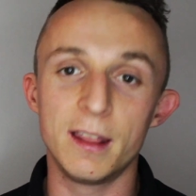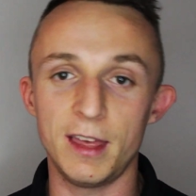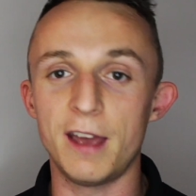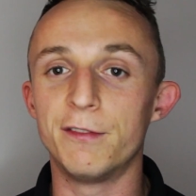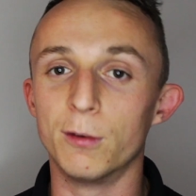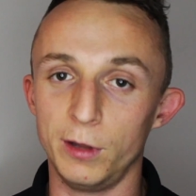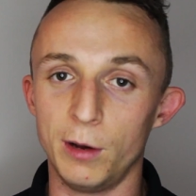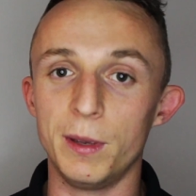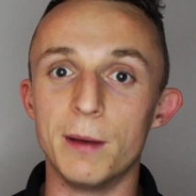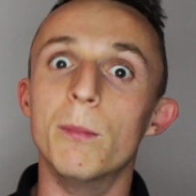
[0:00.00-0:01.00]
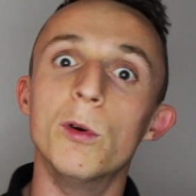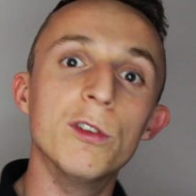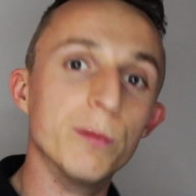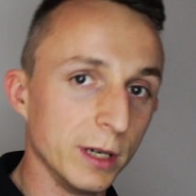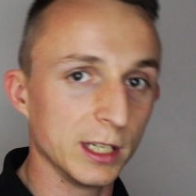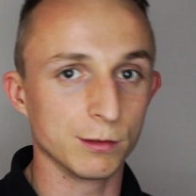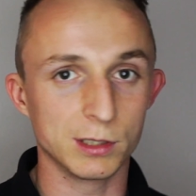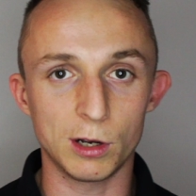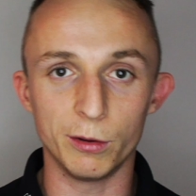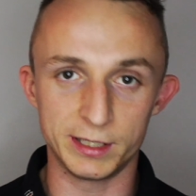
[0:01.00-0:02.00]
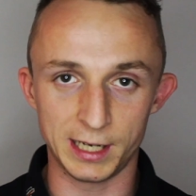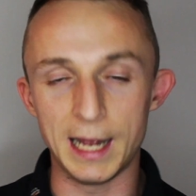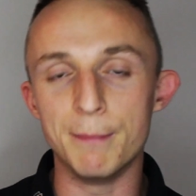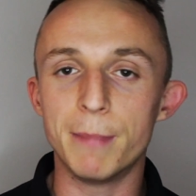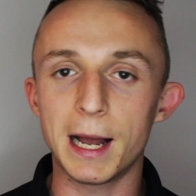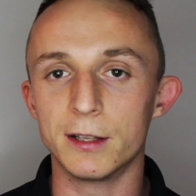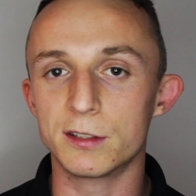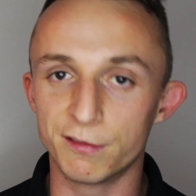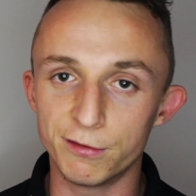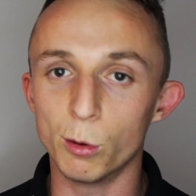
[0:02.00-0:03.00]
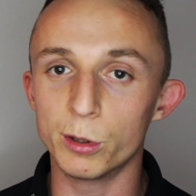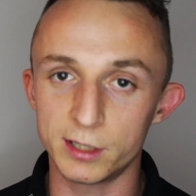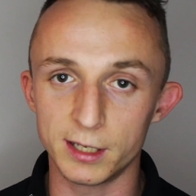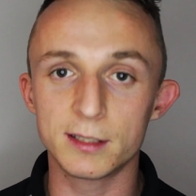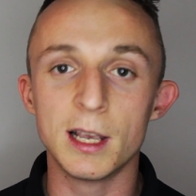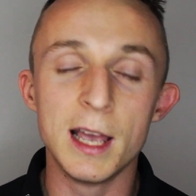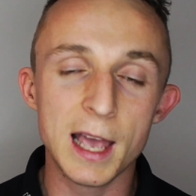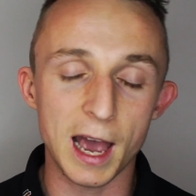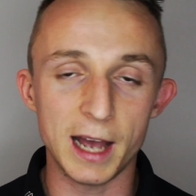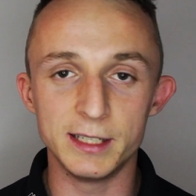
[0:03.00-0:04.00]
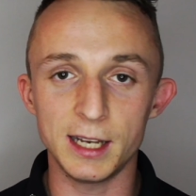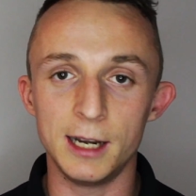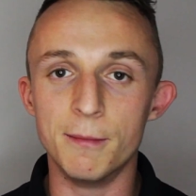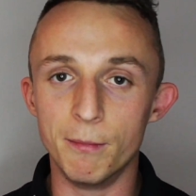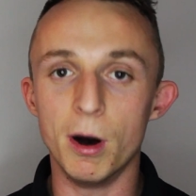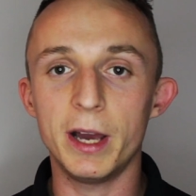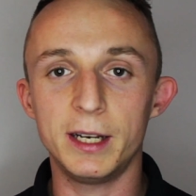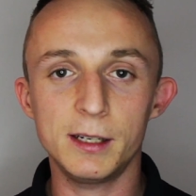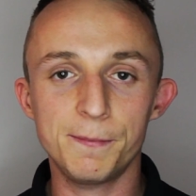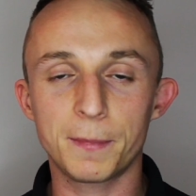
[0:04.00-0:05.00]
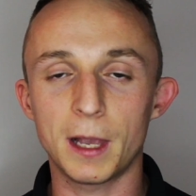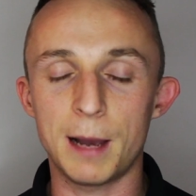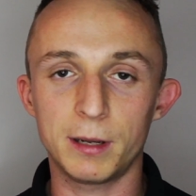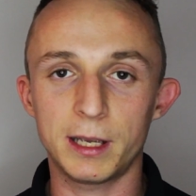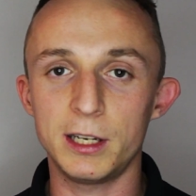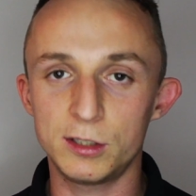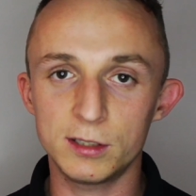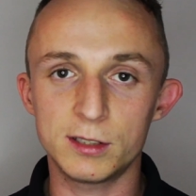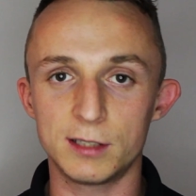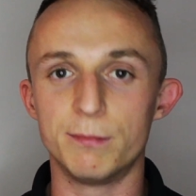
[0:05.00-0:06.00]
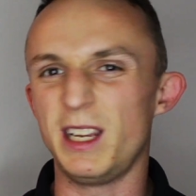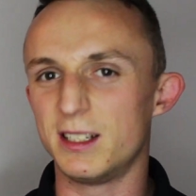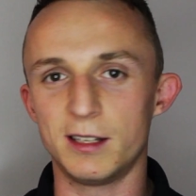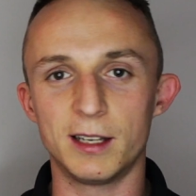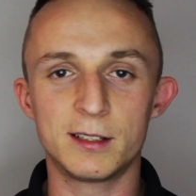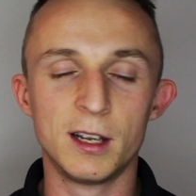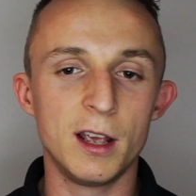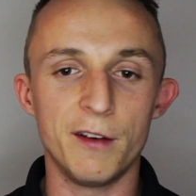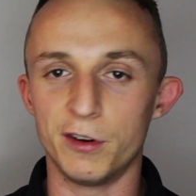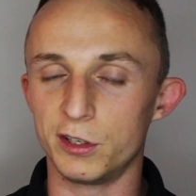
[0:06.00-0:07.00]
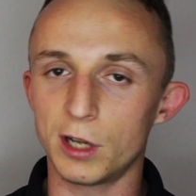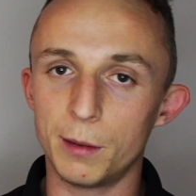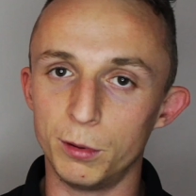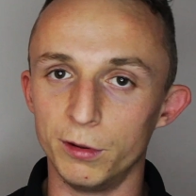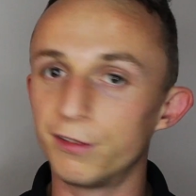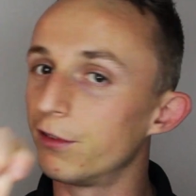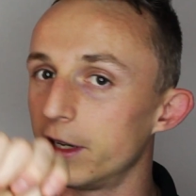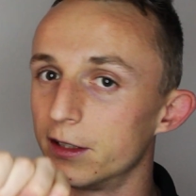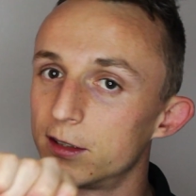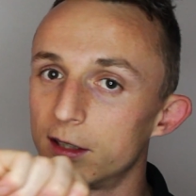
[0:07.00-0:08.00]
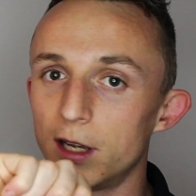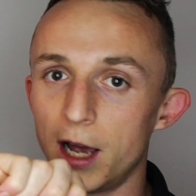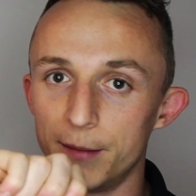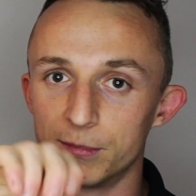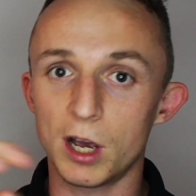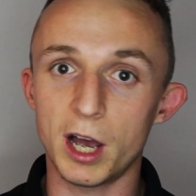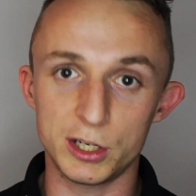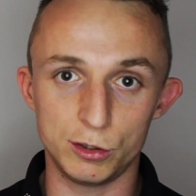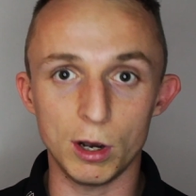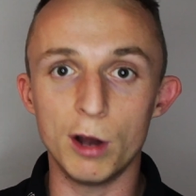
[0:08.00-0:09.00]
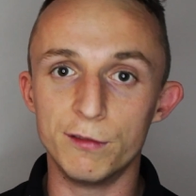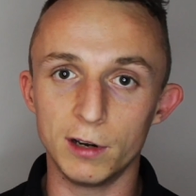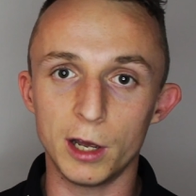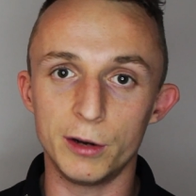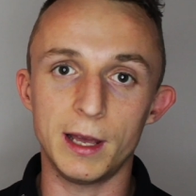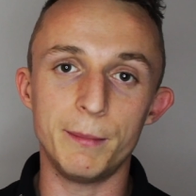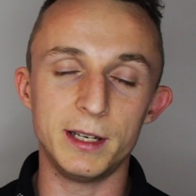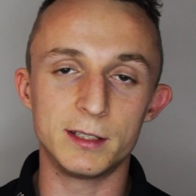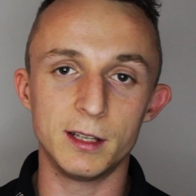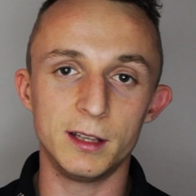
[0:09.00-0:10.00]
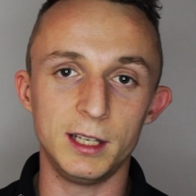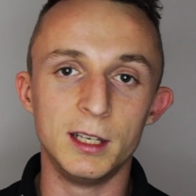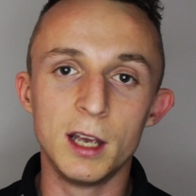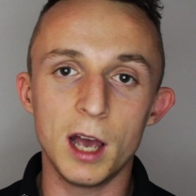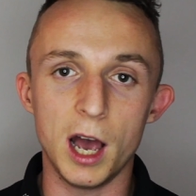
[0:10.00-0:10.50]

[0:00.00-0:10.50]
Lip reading: Therefore, there'll be a movement as a result. There's an imbalance of forces. And in minor applications, this means that, for example, the front tyres you overload, that means that the